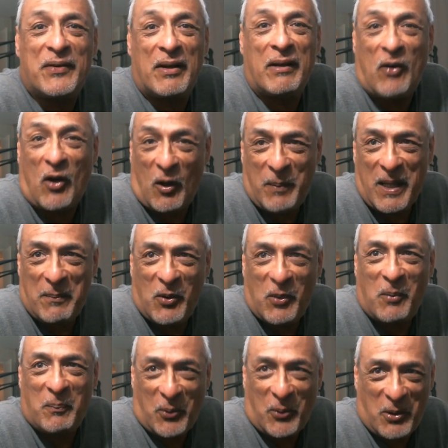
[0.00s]
of all people,
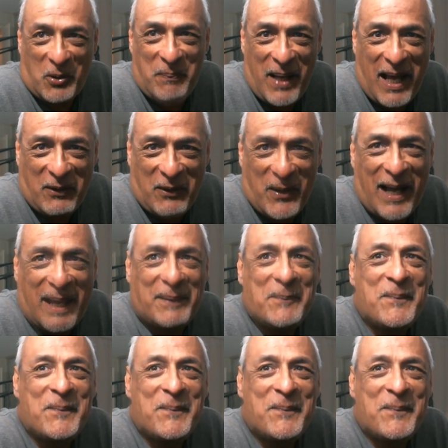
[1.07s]
Burt Bacharach.